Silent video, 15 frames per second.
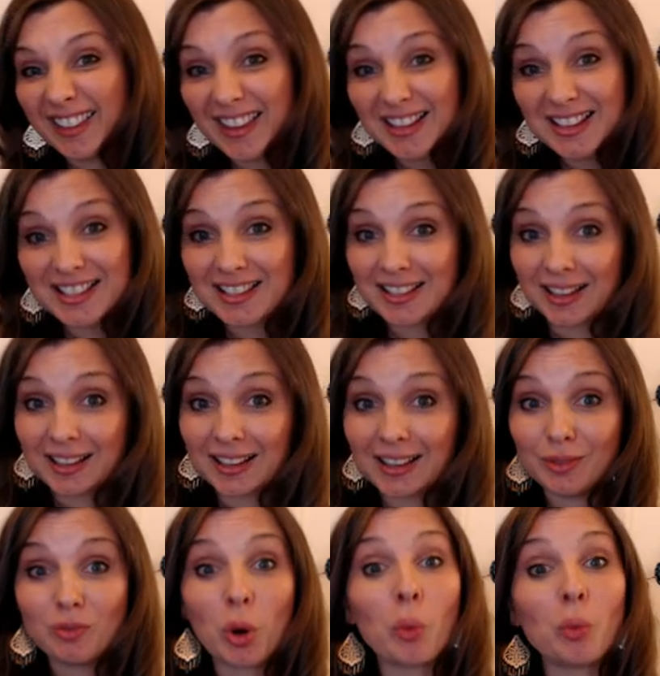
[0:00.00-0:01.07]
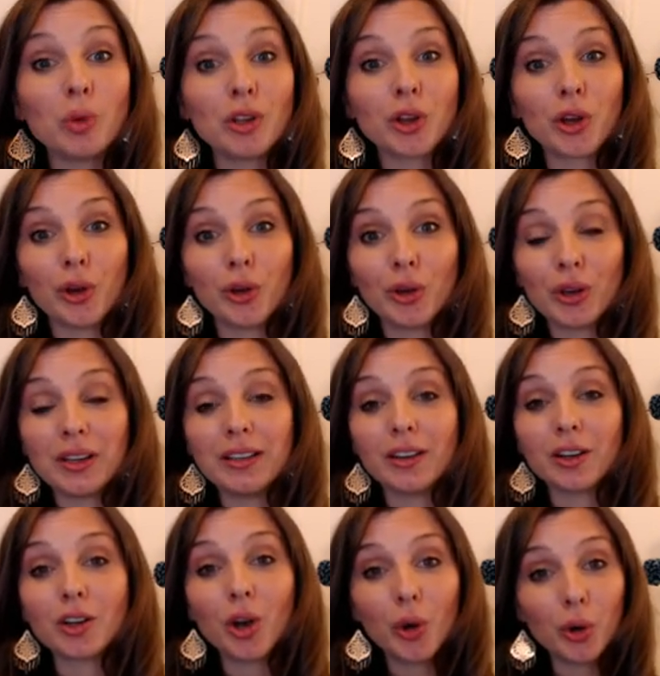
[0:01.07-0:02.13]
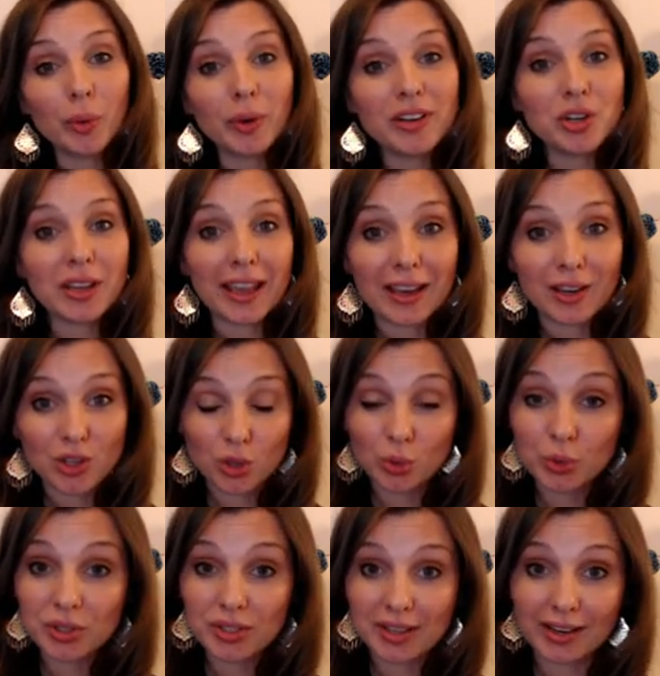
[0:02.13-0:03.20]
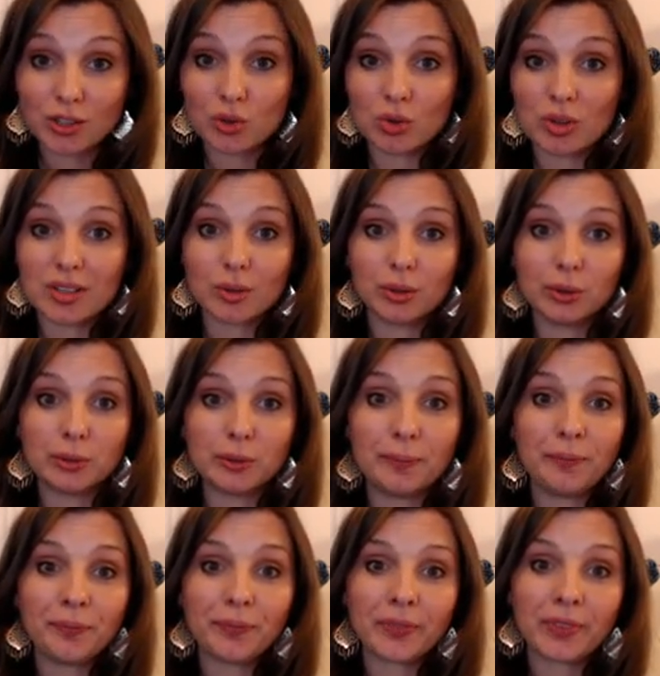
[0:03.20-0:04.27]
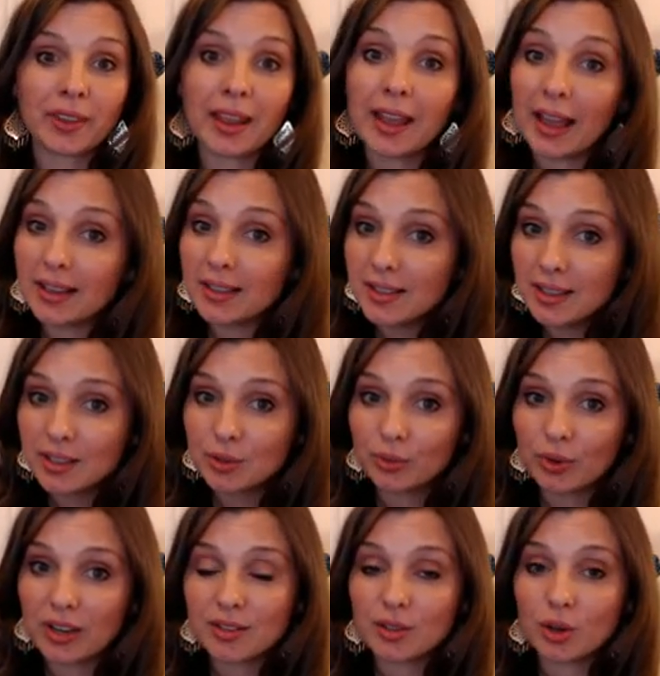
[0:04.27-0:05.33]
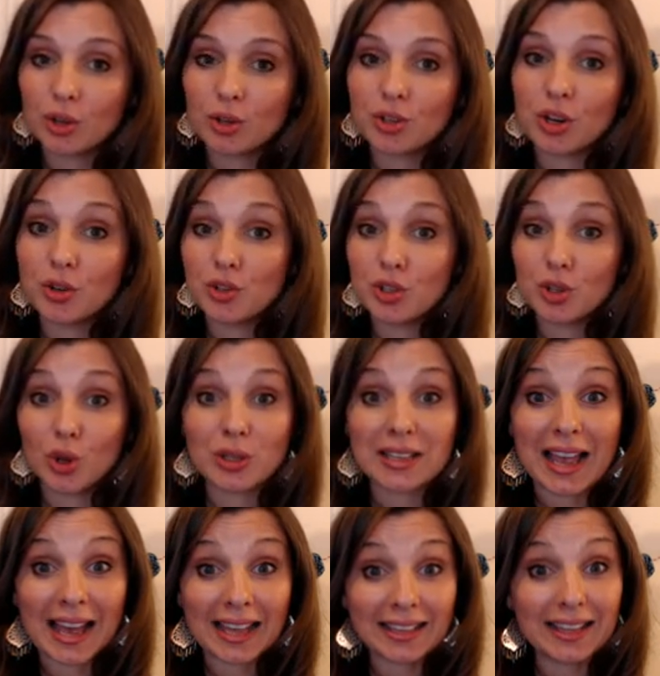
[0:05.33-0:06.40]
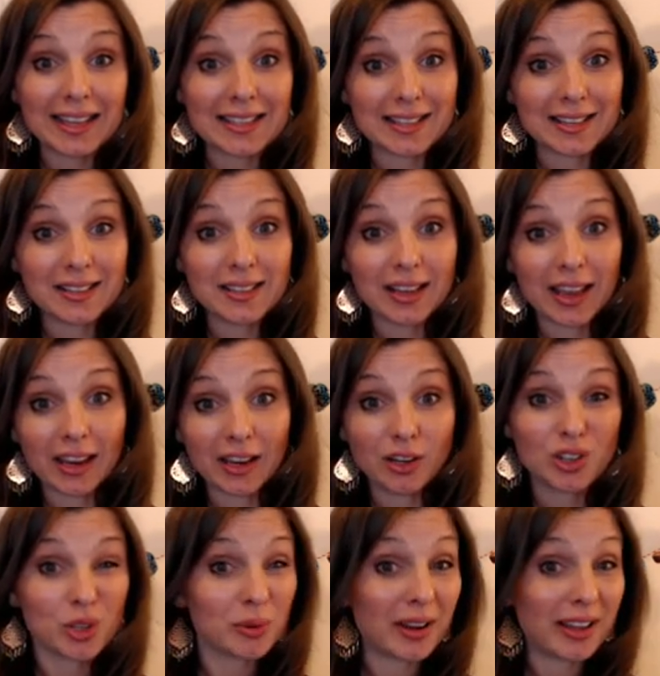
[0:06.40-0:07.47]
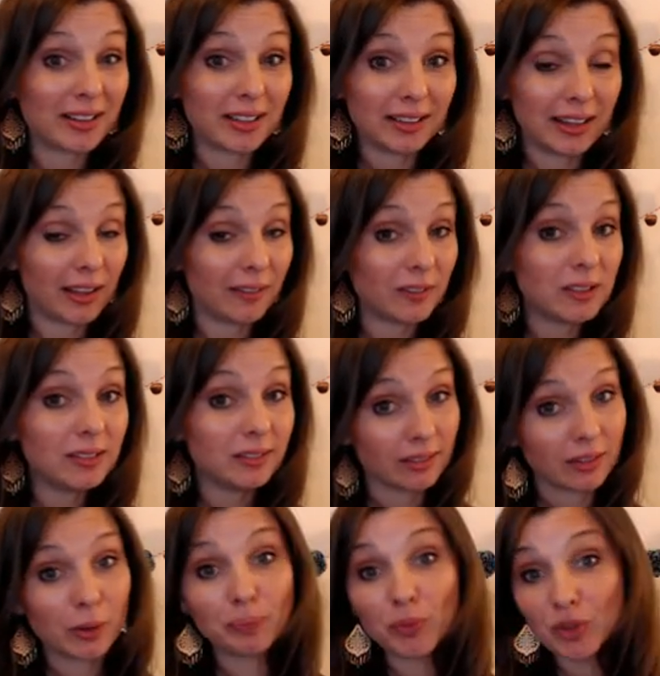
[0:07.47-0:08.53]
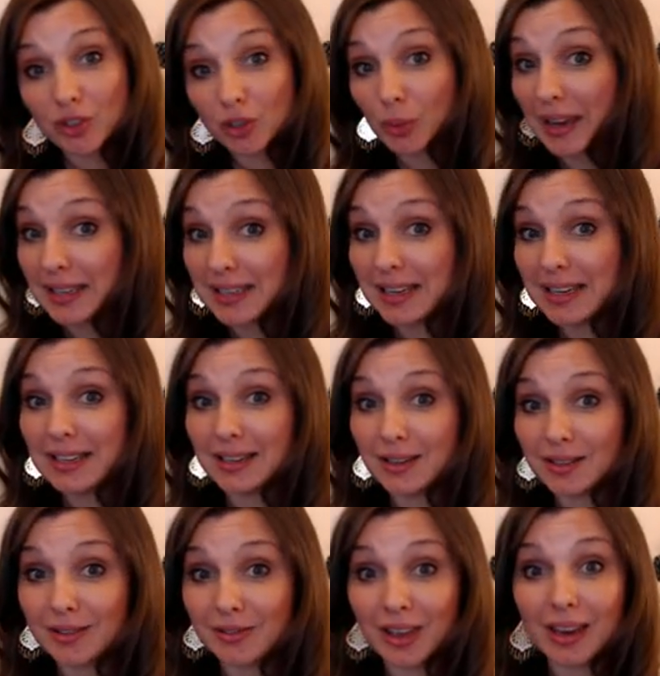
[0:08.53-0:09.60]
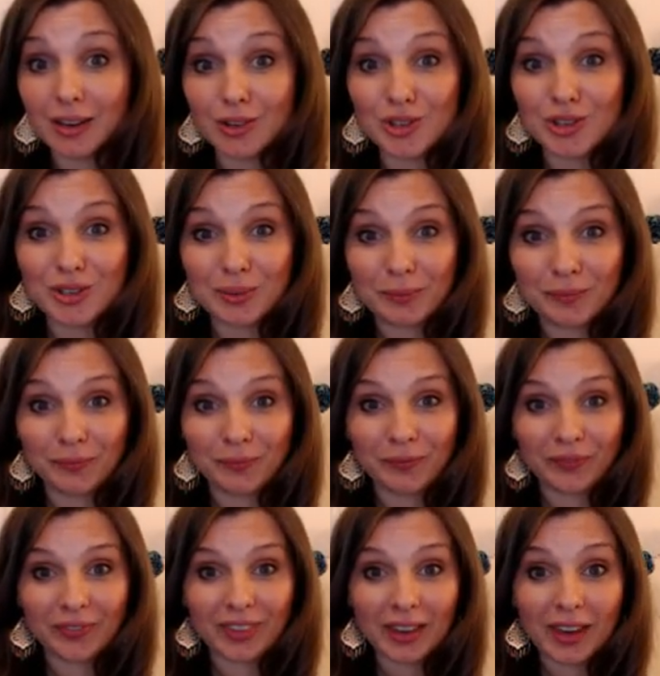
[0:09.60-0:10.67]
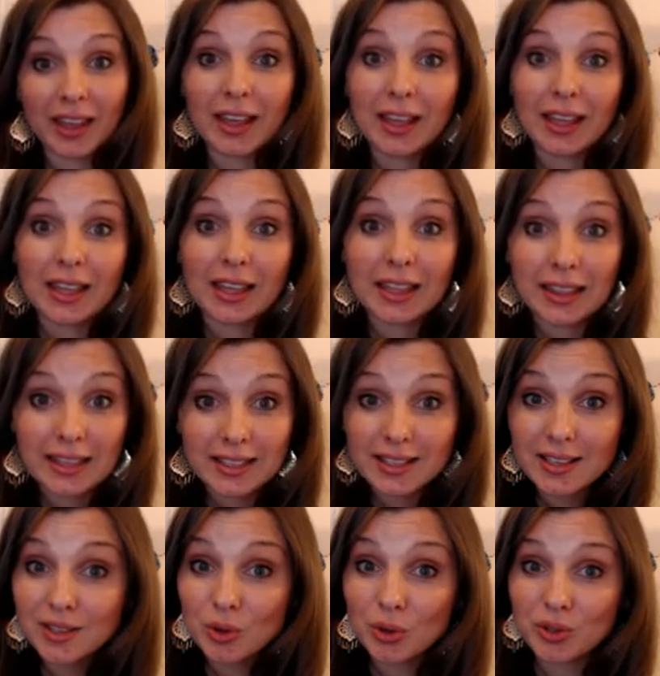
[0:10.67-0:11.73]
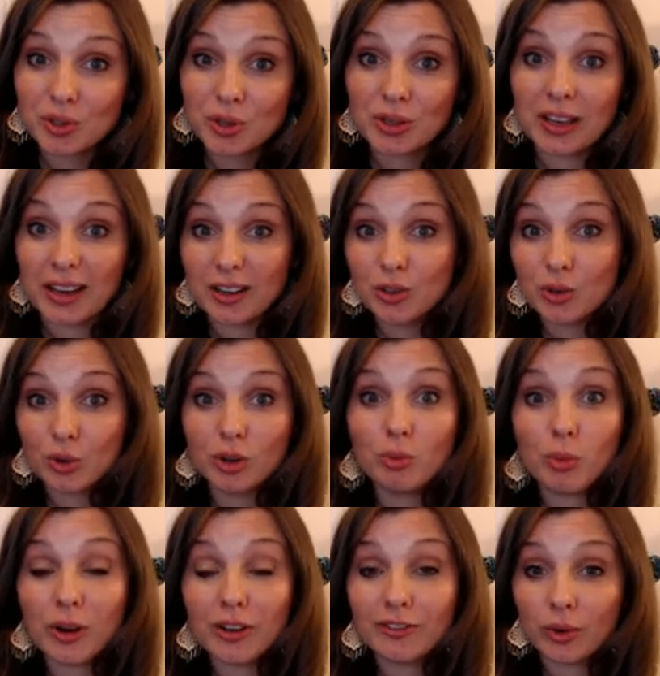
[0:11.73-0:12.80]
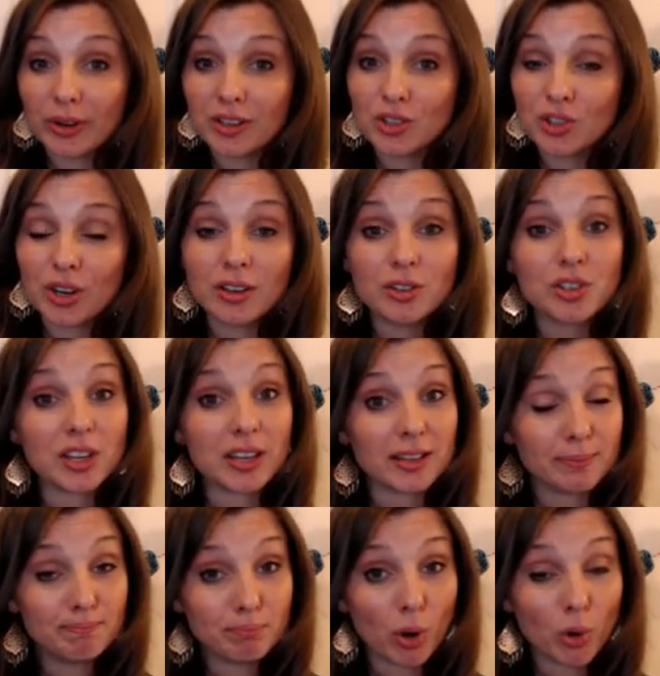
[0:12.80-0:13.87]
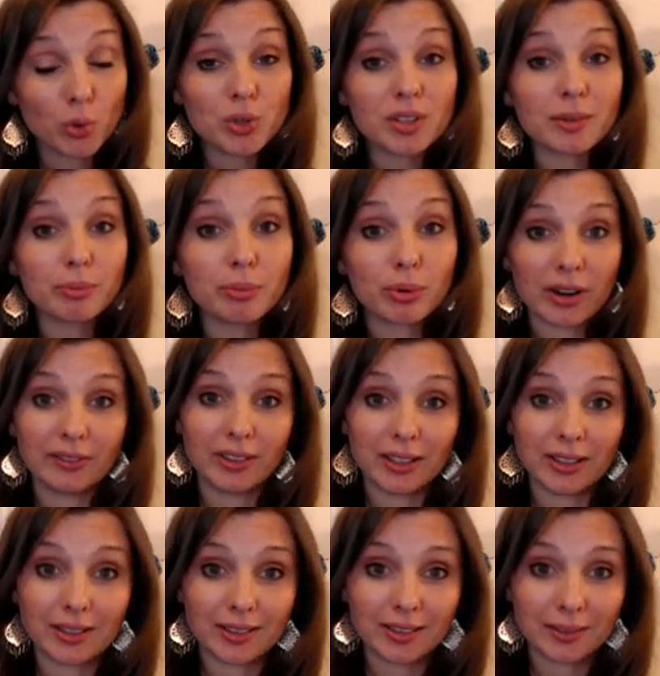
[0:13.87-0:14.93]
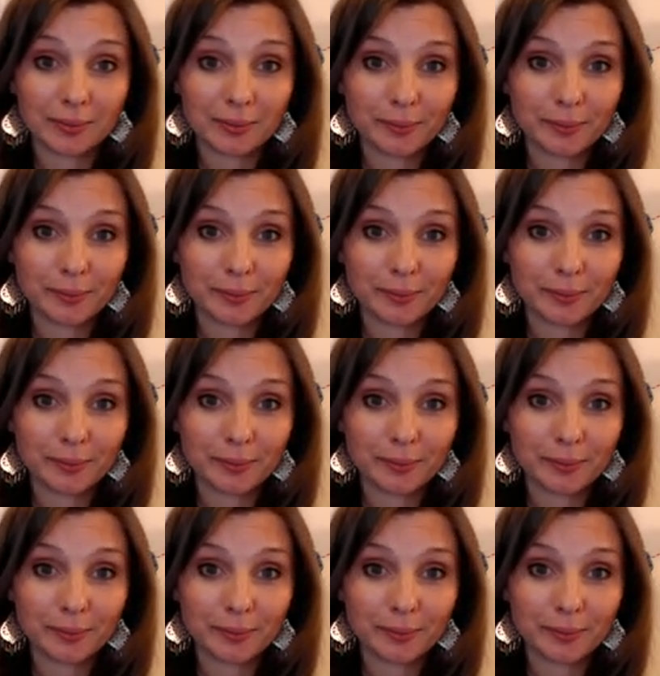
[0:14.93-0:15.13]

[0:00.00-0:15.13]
This study will occur in a co-educational secondary school, as this research concerns adolescents aged around 11 to 18 years of age. This is also the age group where voice change is most prevalent.